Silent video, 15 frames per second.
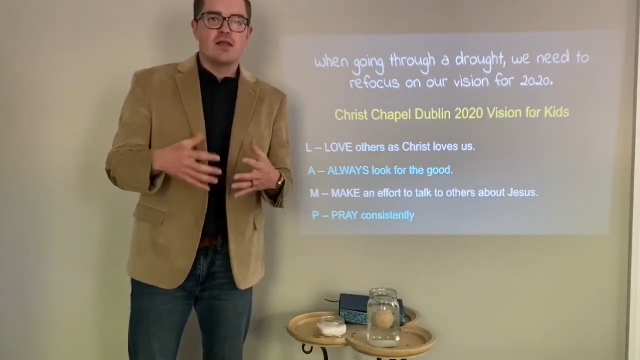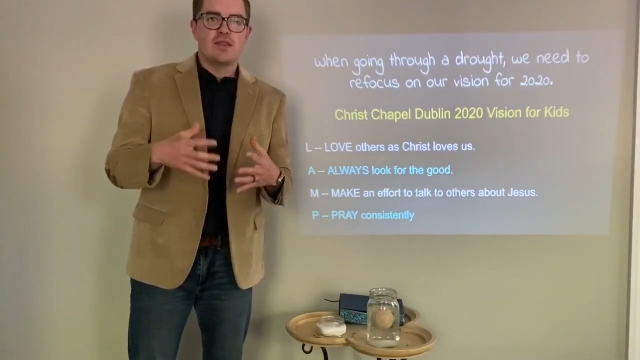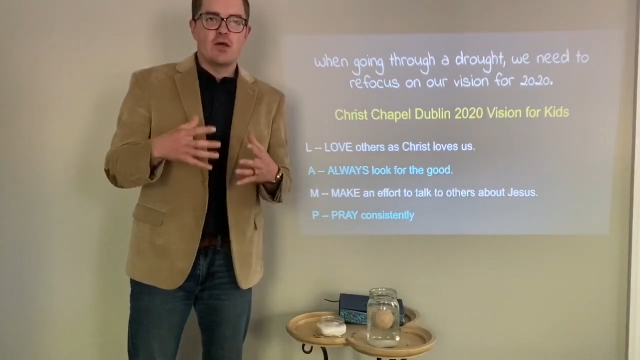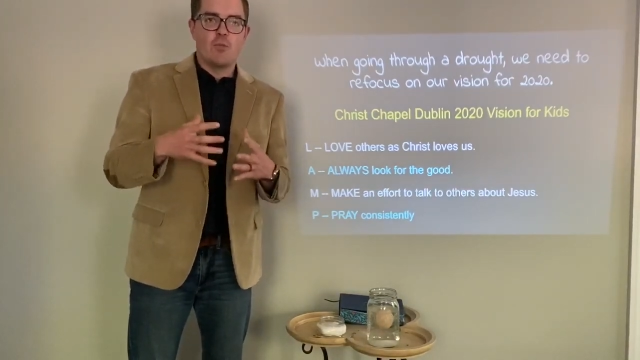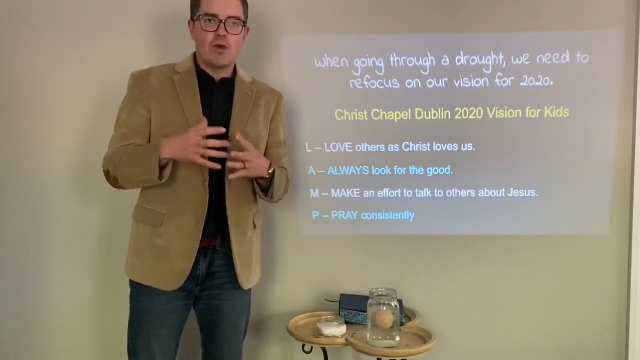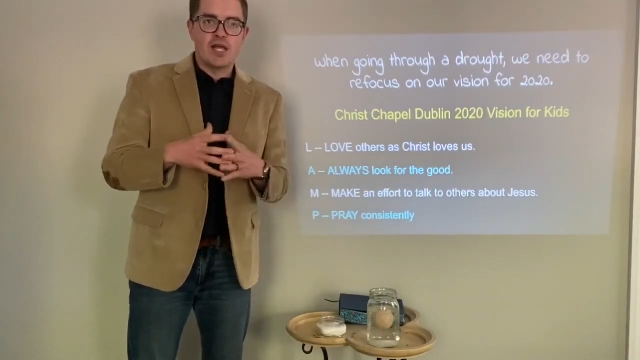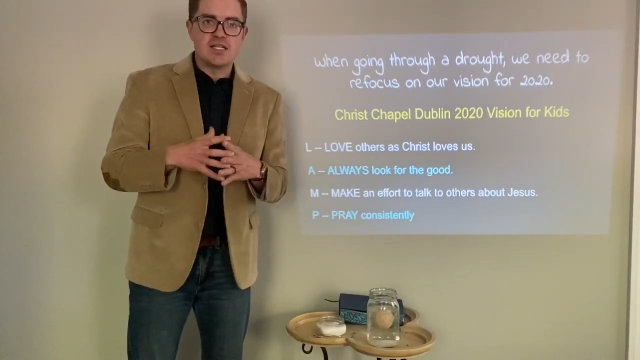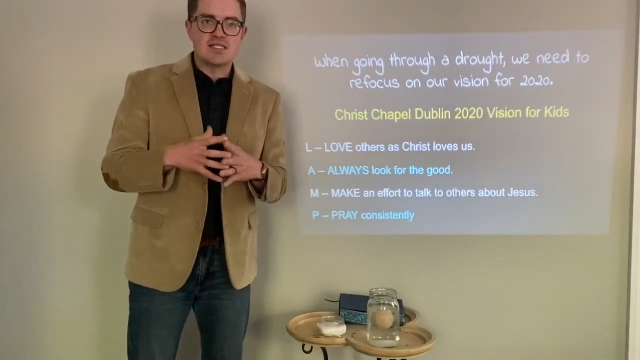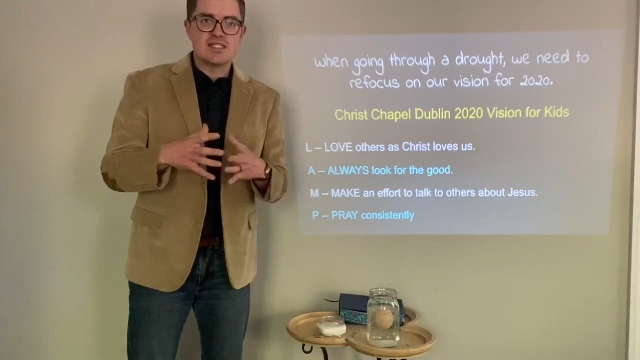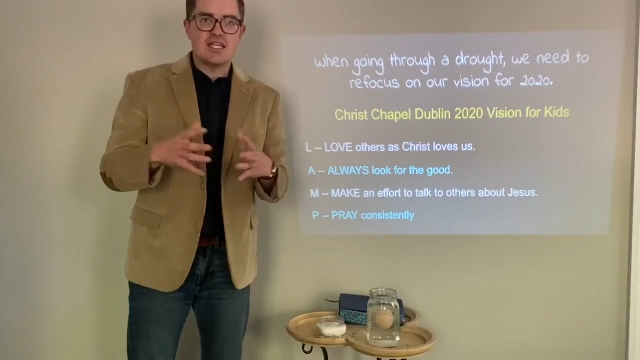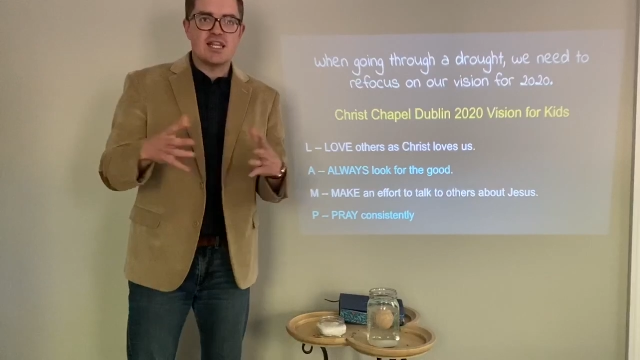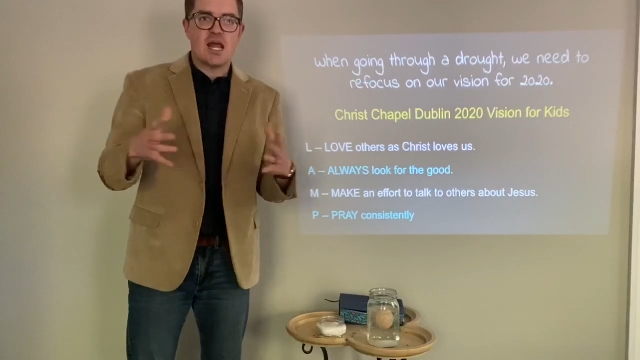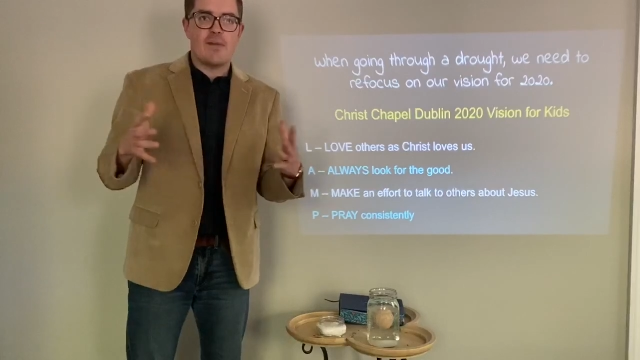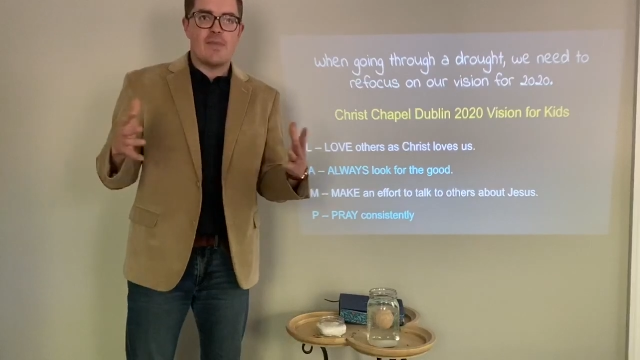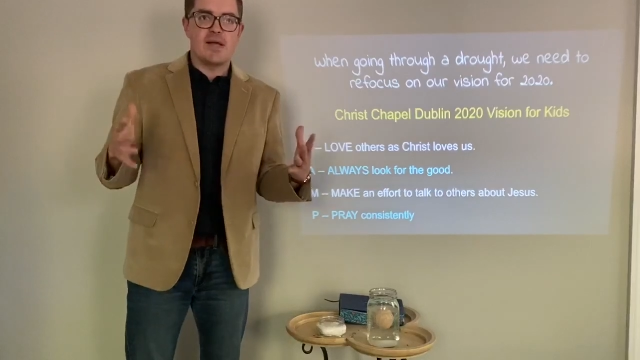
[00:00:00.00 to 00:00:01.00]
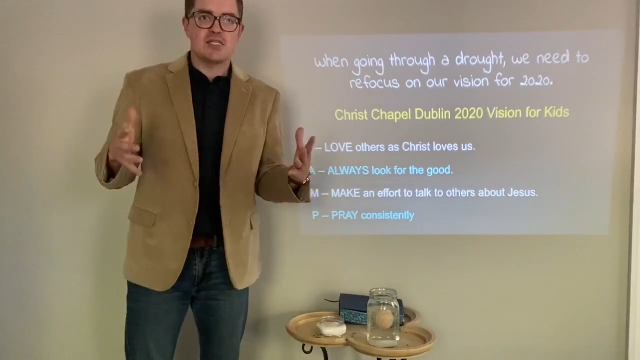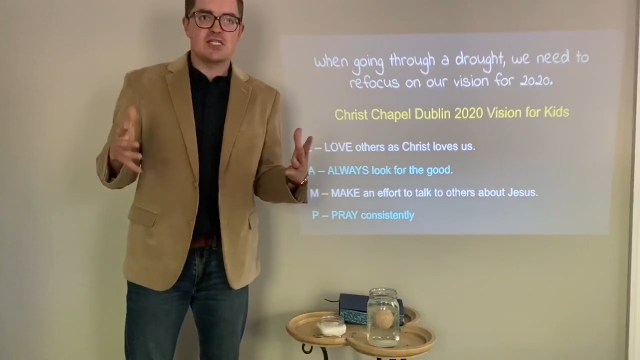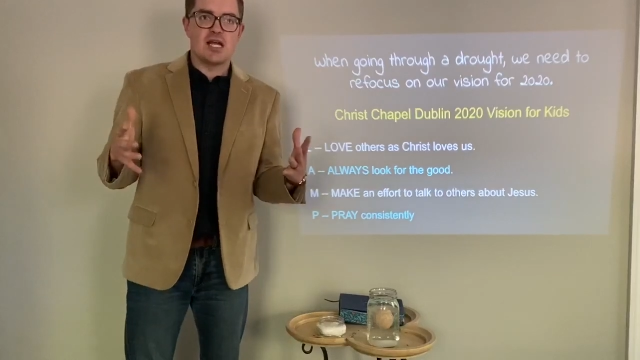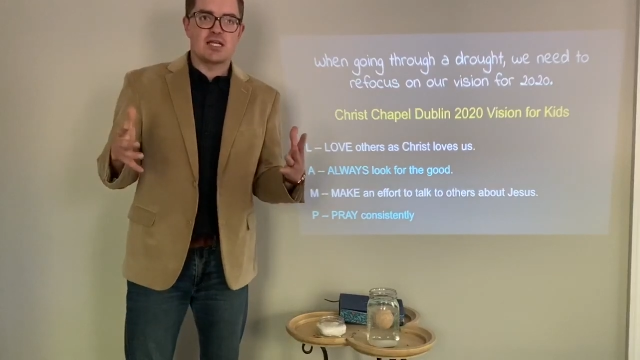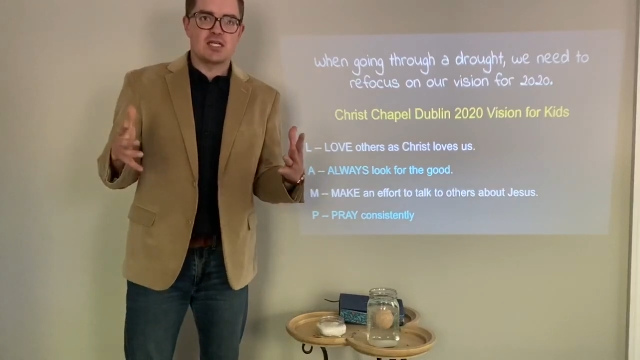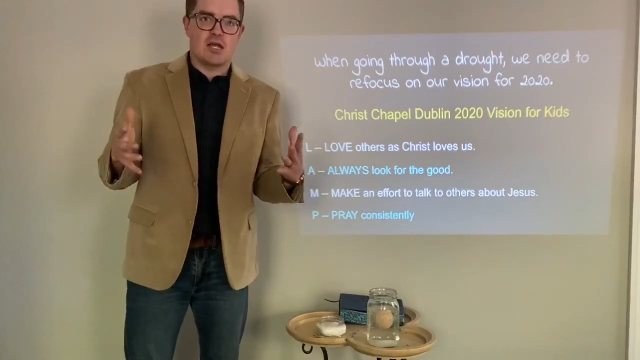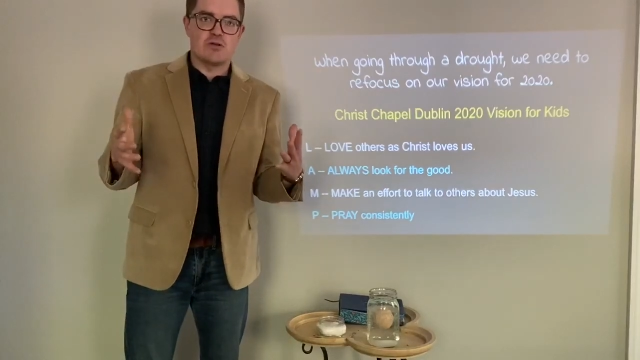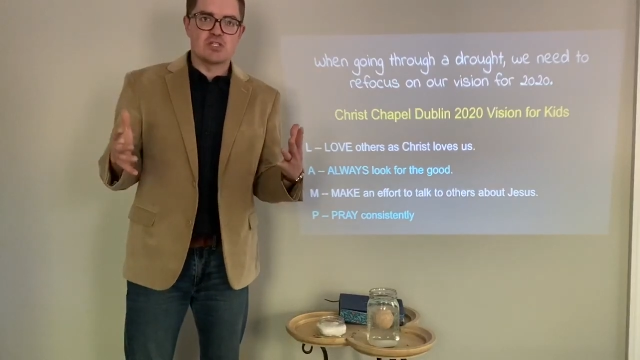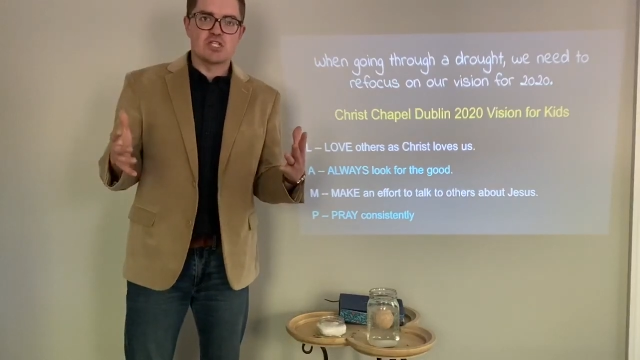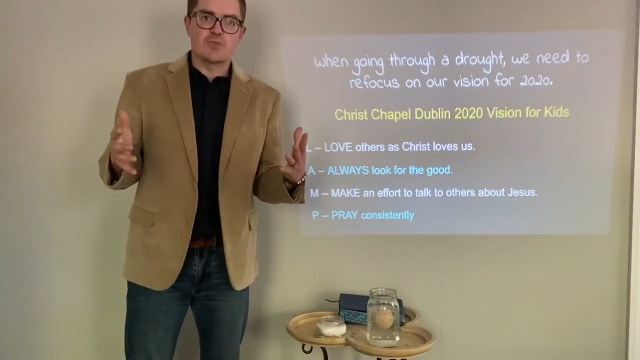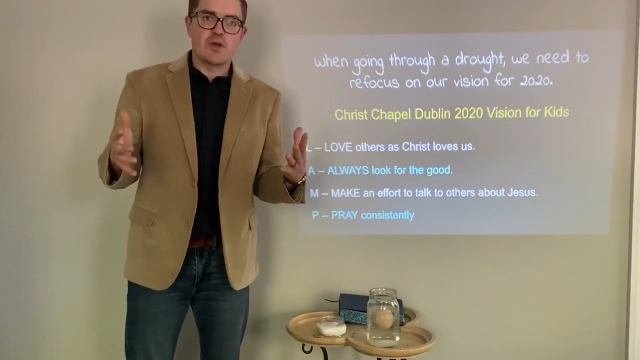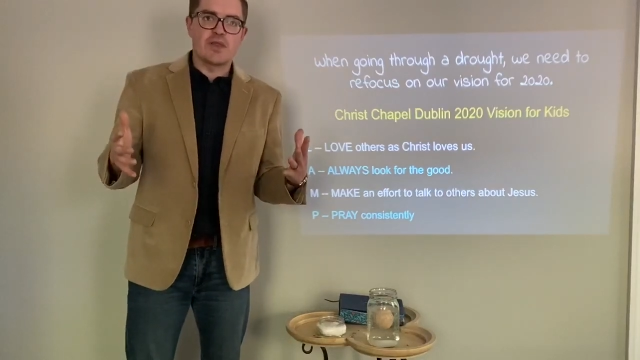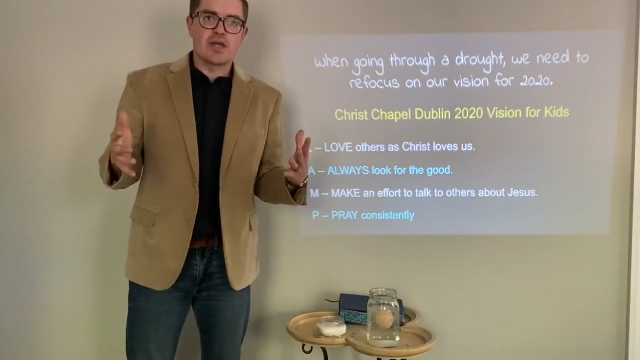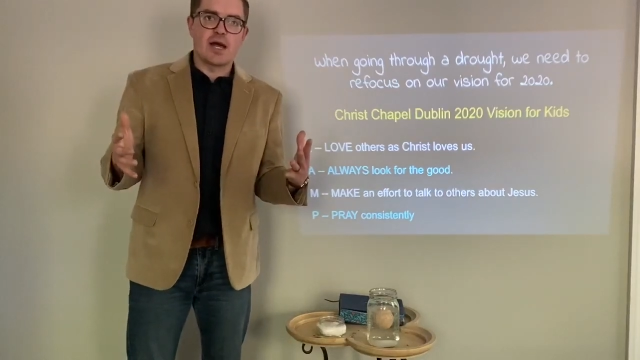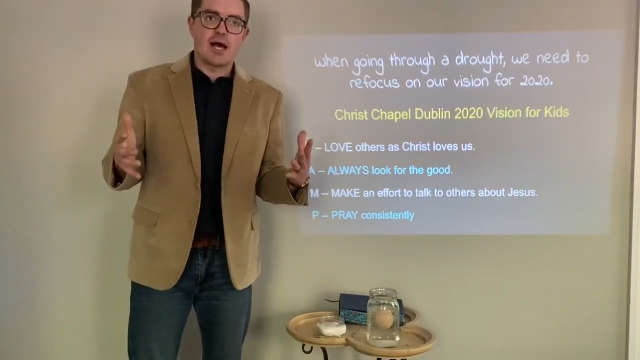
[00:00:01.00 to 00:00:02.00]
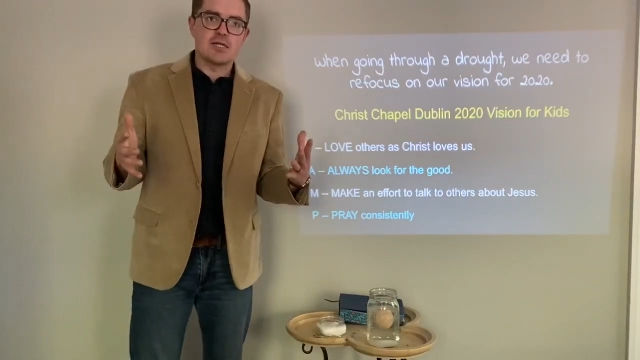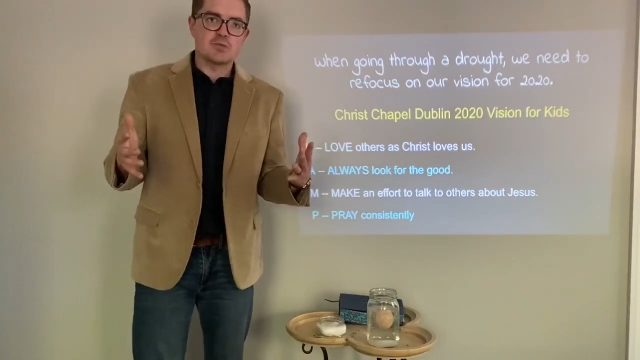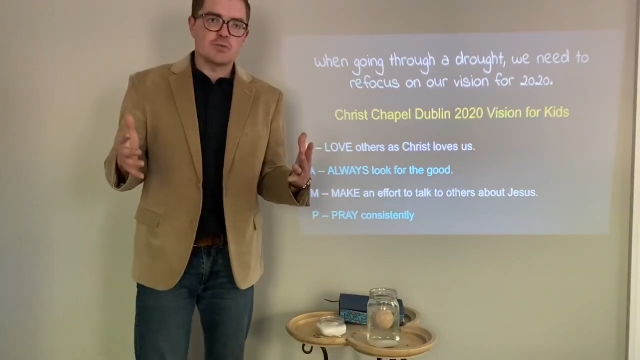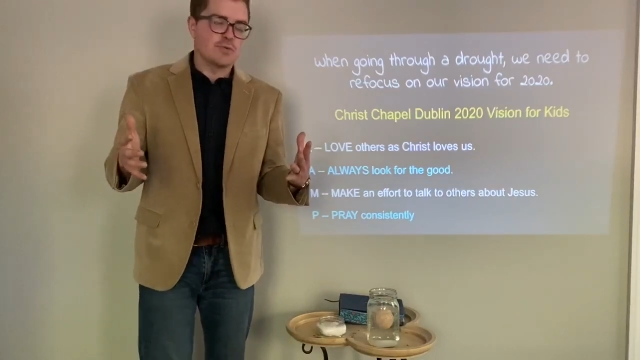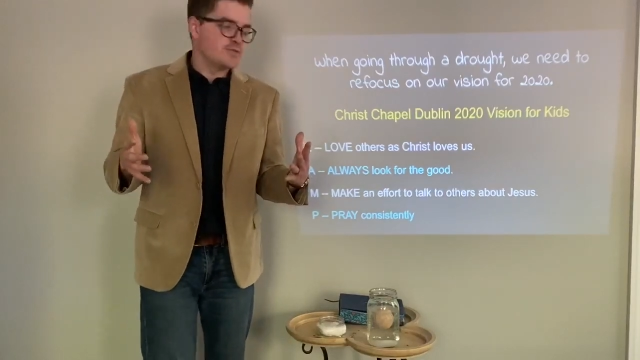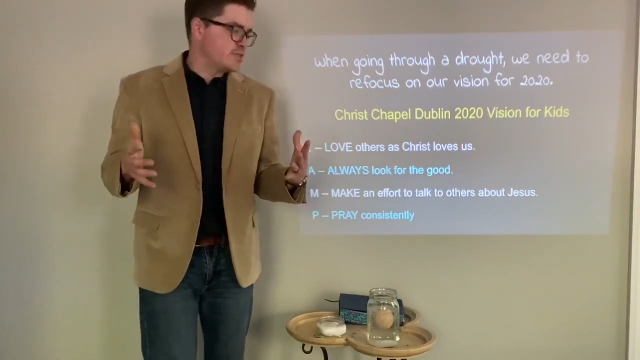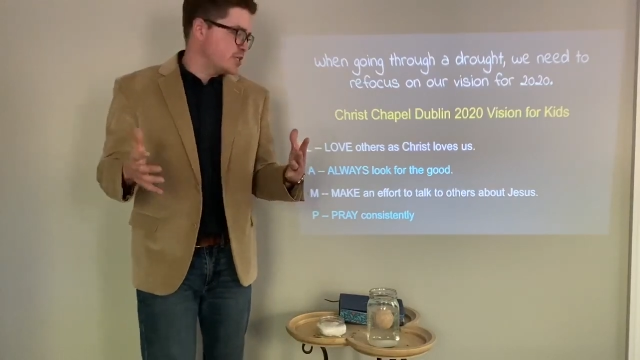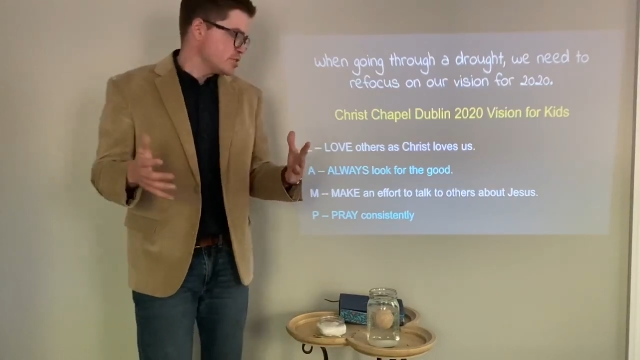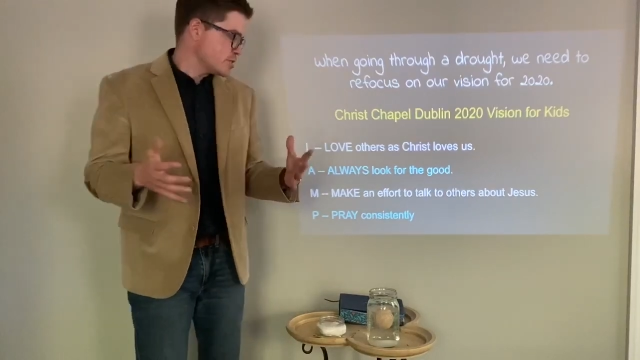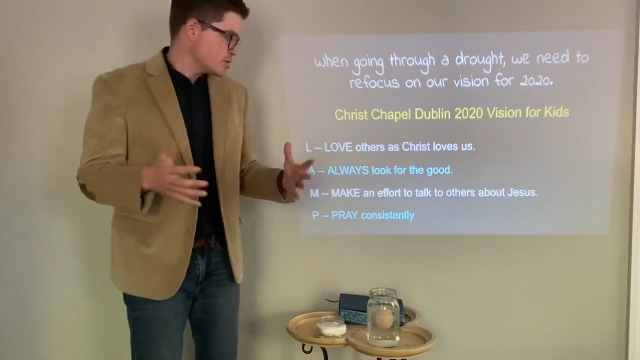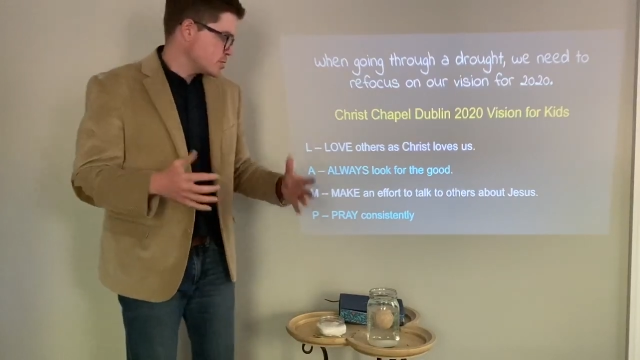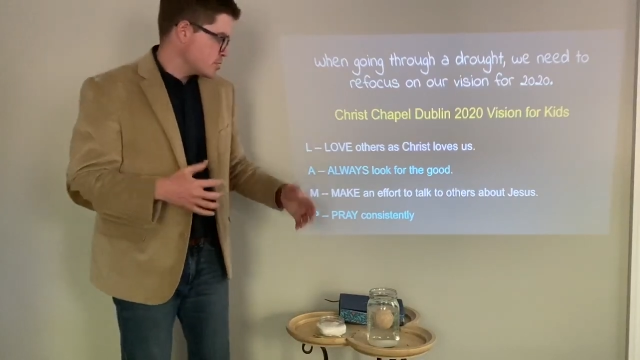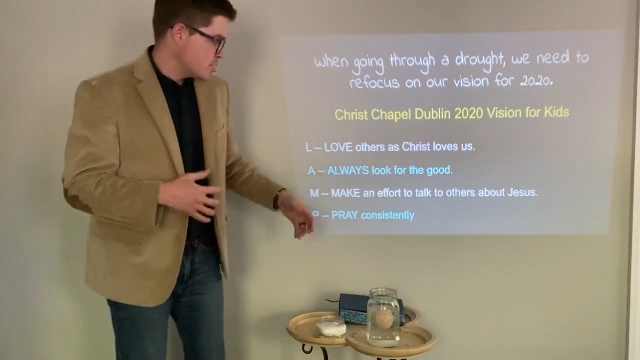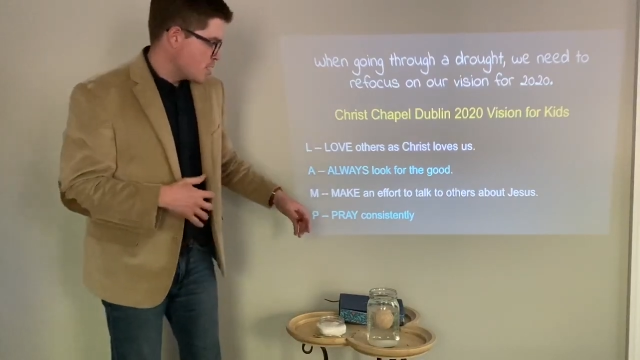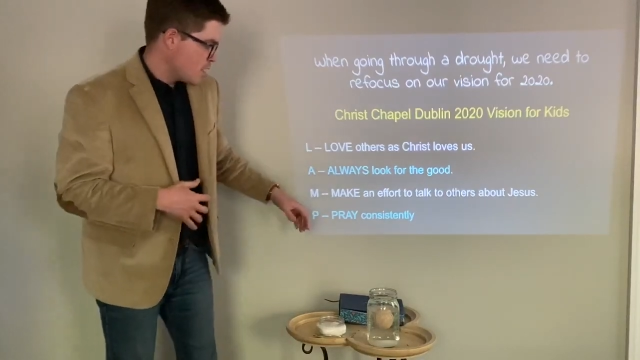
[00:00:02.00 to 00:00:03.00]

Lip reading: that we can send that message out to others and spread the gospel of Jesus.